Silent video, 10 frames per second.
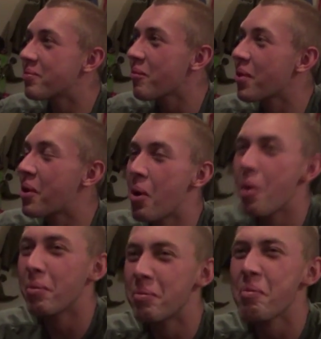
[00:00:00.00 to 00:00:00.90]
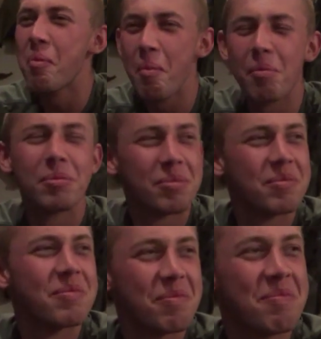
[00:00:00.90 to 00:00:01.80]
See, it's not that some of them.
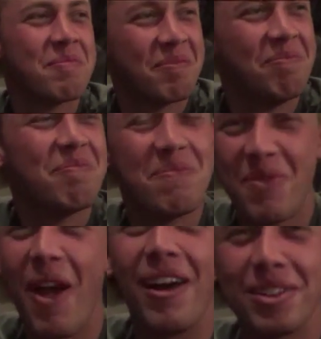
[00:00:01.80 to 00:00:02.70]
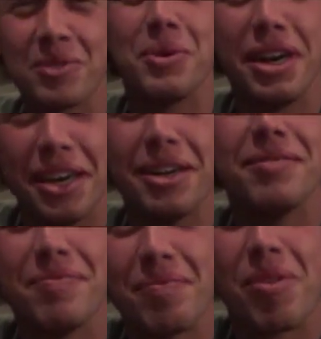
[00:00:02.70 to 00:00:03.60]
It's, it's not that some of them